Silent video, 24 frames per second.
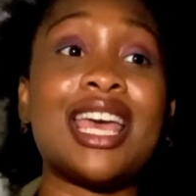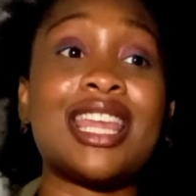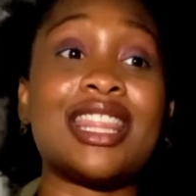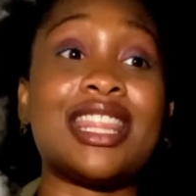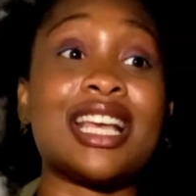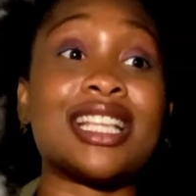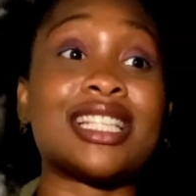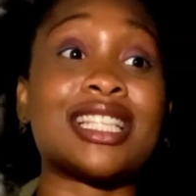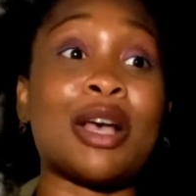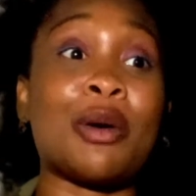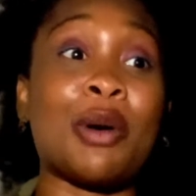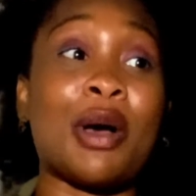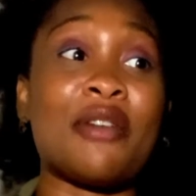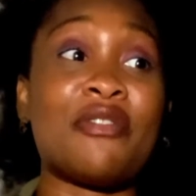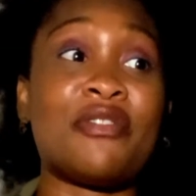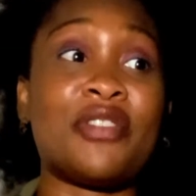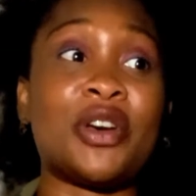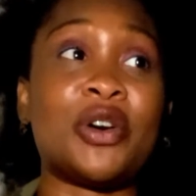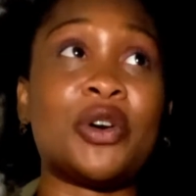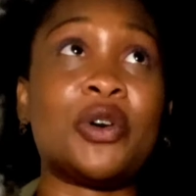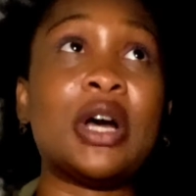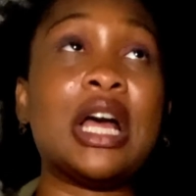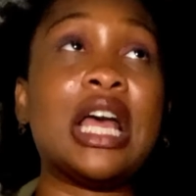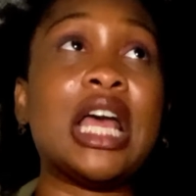That's how I
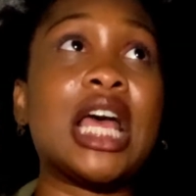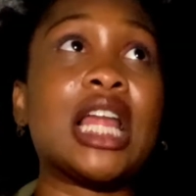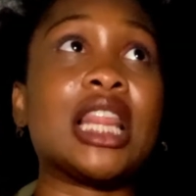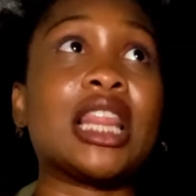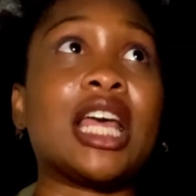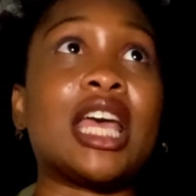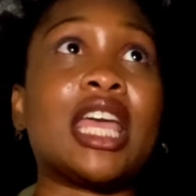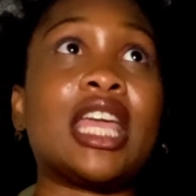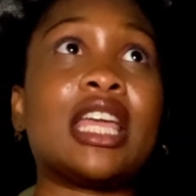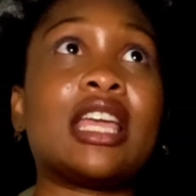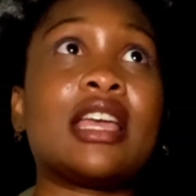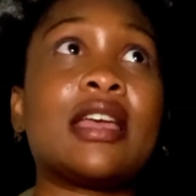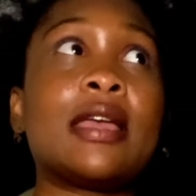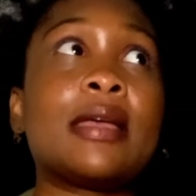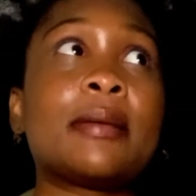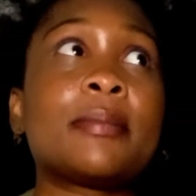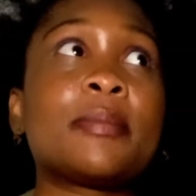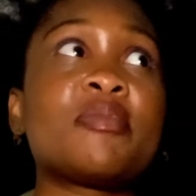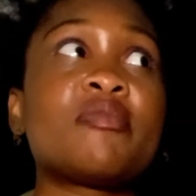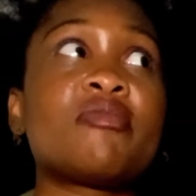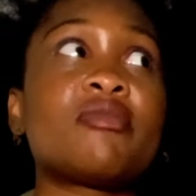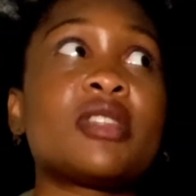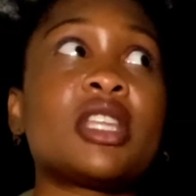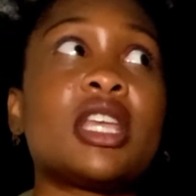felt. Like
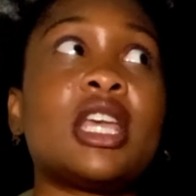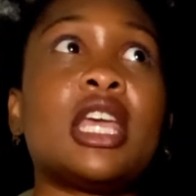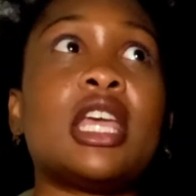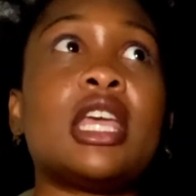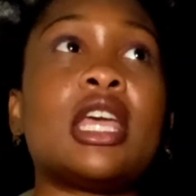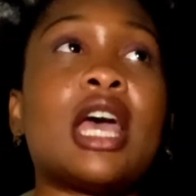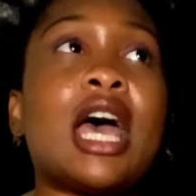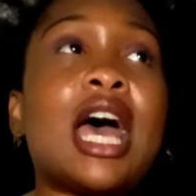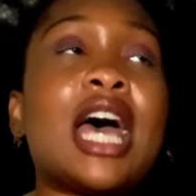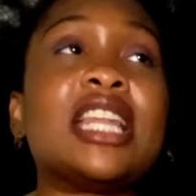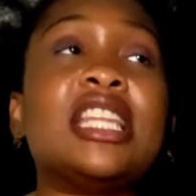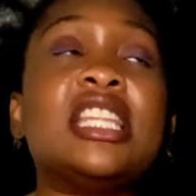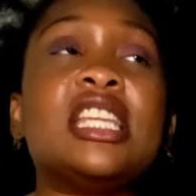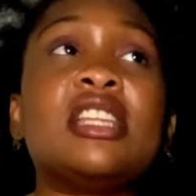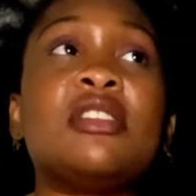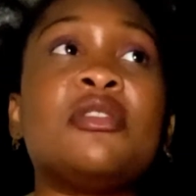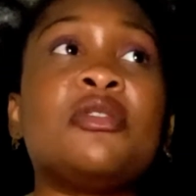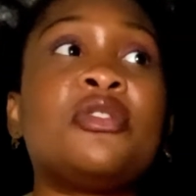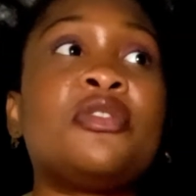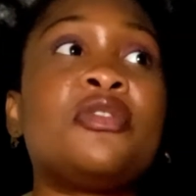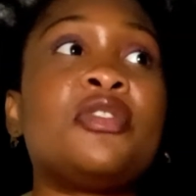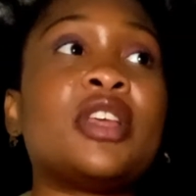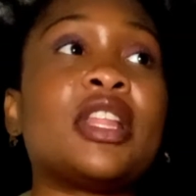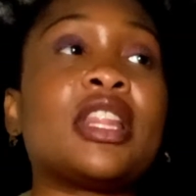I
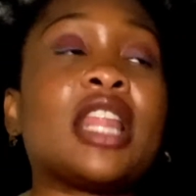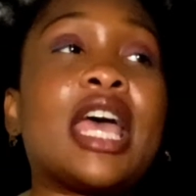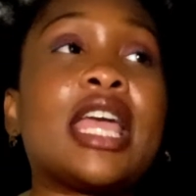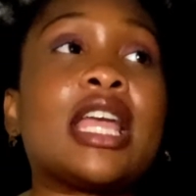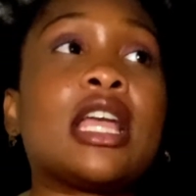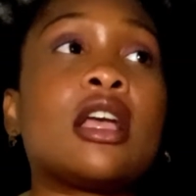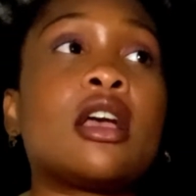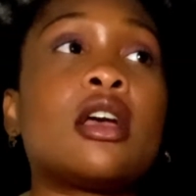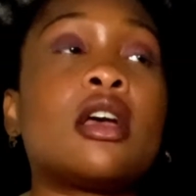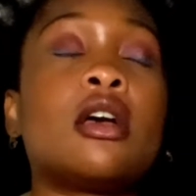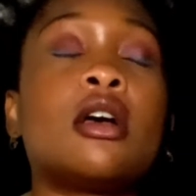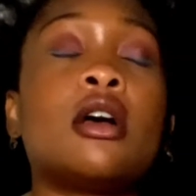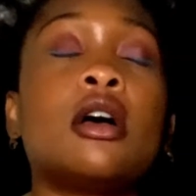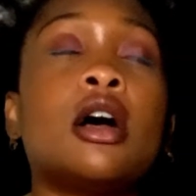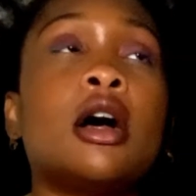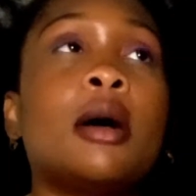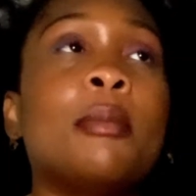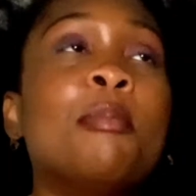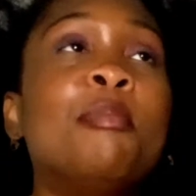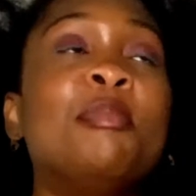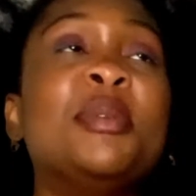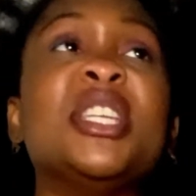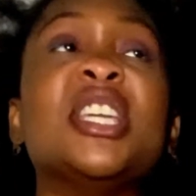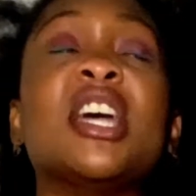didn't like
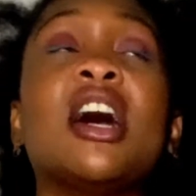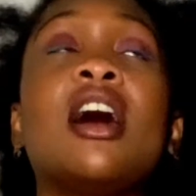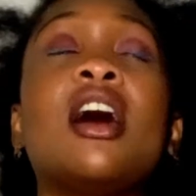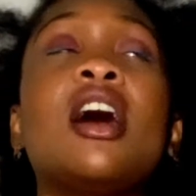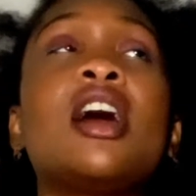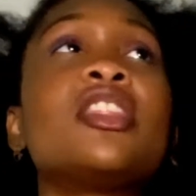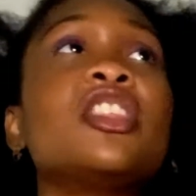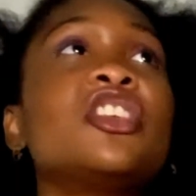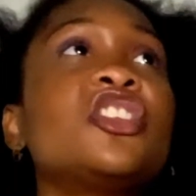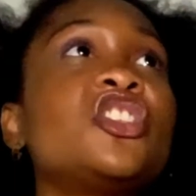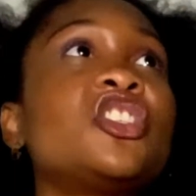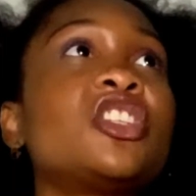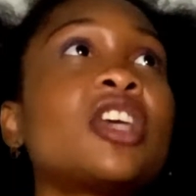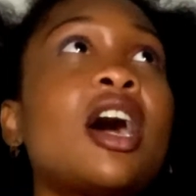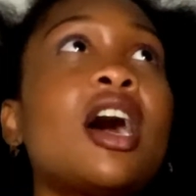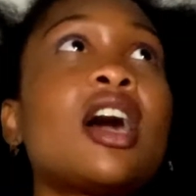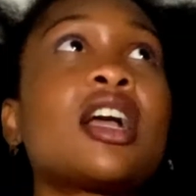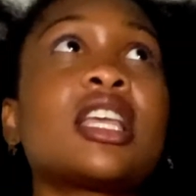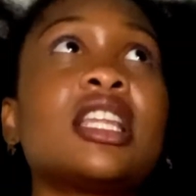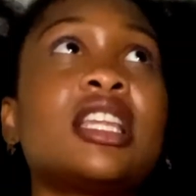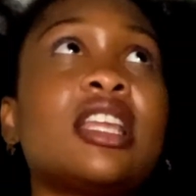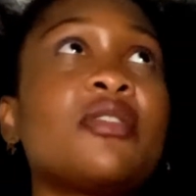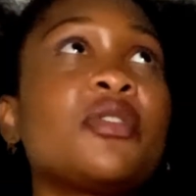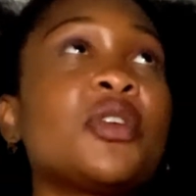beyond the shock
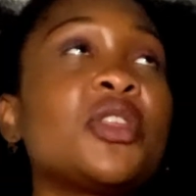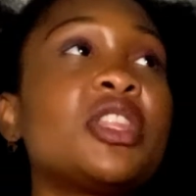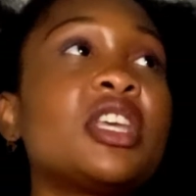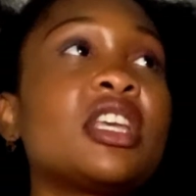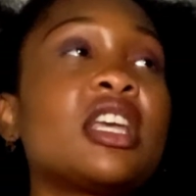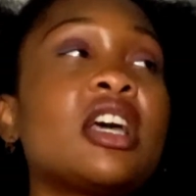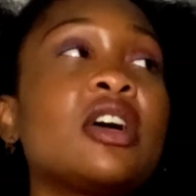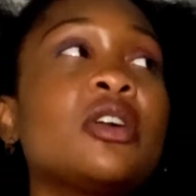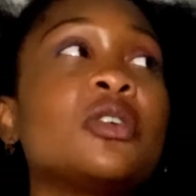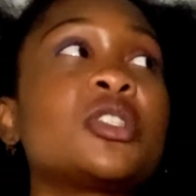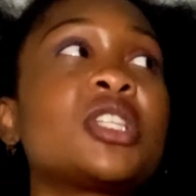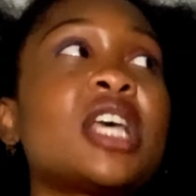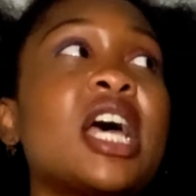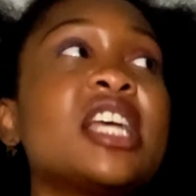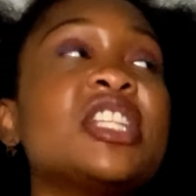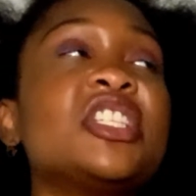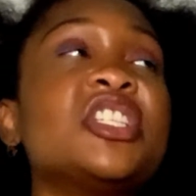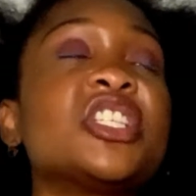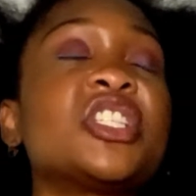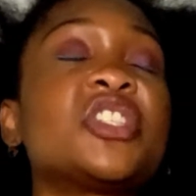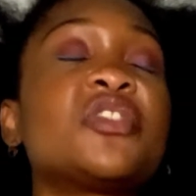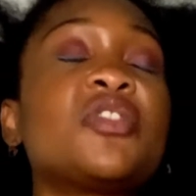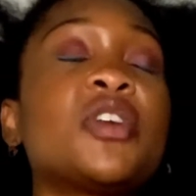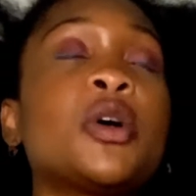and everything else. I
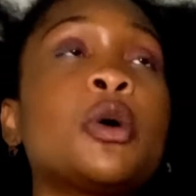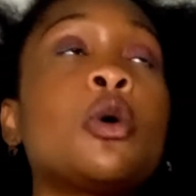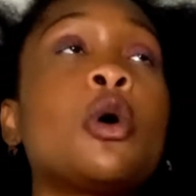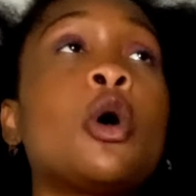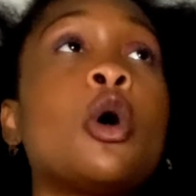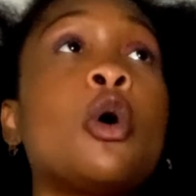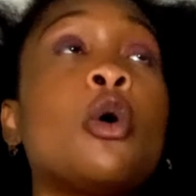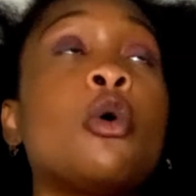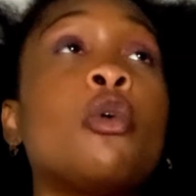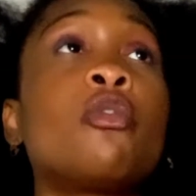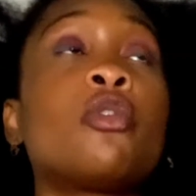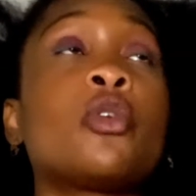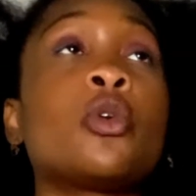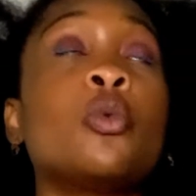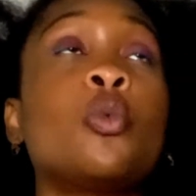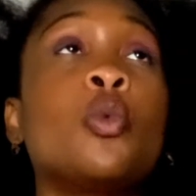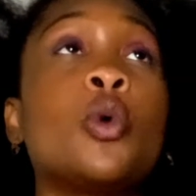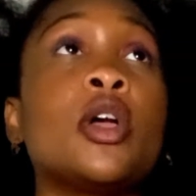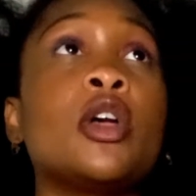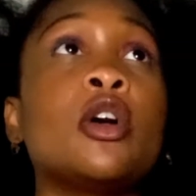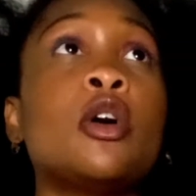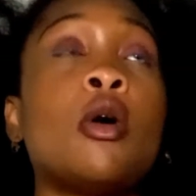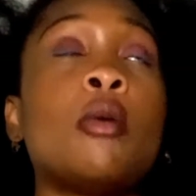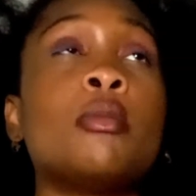just felt
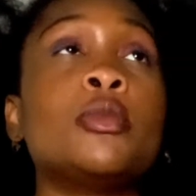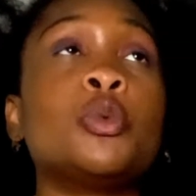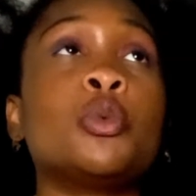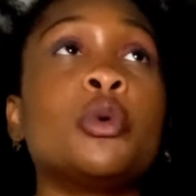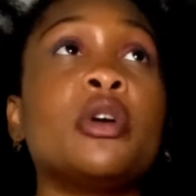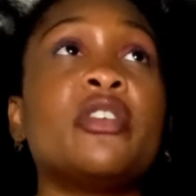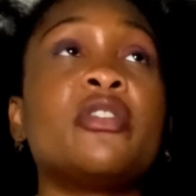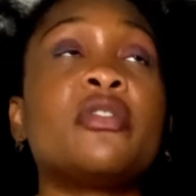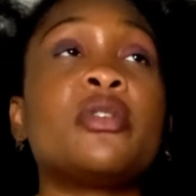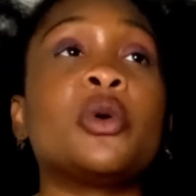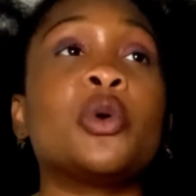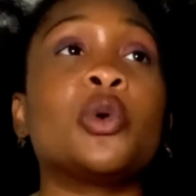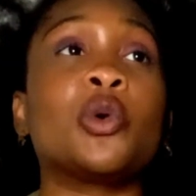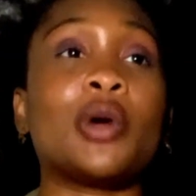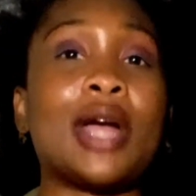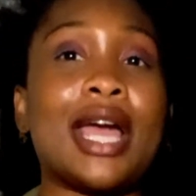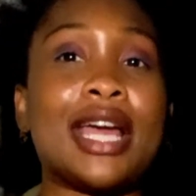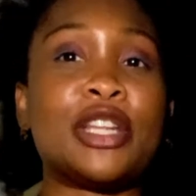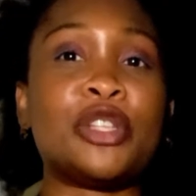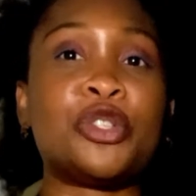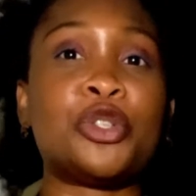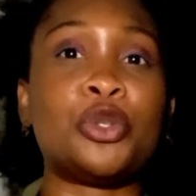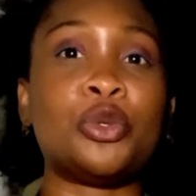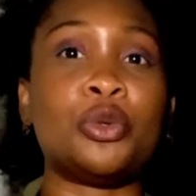overwhelmed with
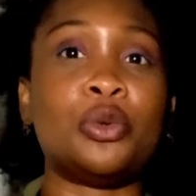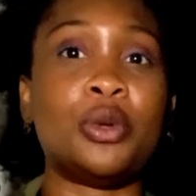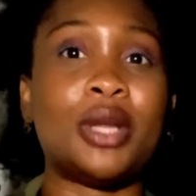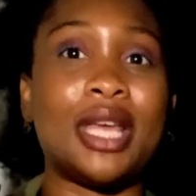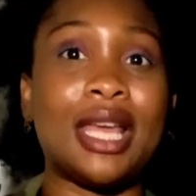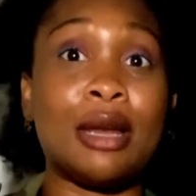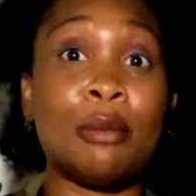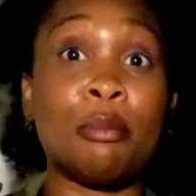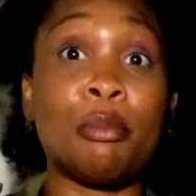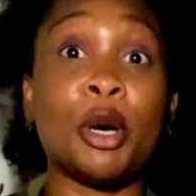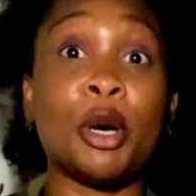gratitude and